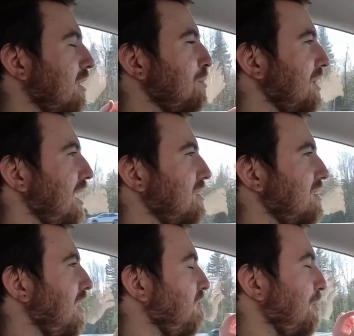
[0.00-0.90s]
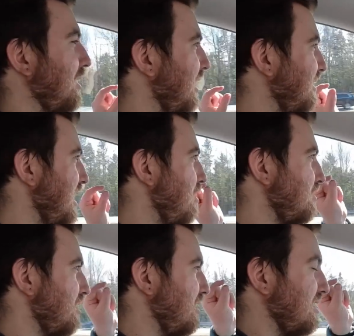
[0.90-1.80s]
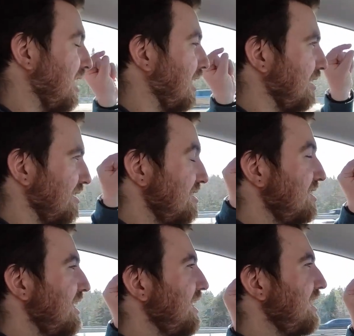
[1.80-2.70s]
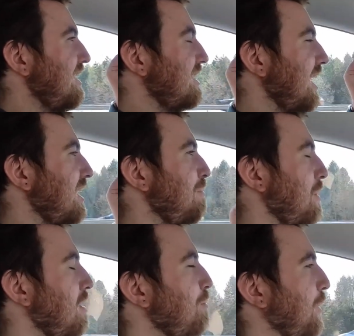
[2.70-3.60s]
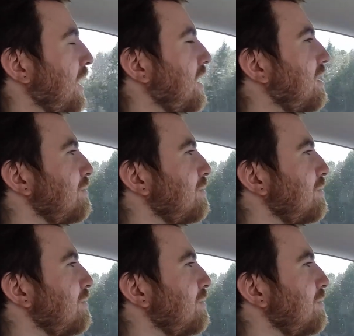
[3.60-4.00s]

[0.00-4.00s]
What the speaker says: Eclipse glasses off, but it got down to this like teeny tiny pinprick,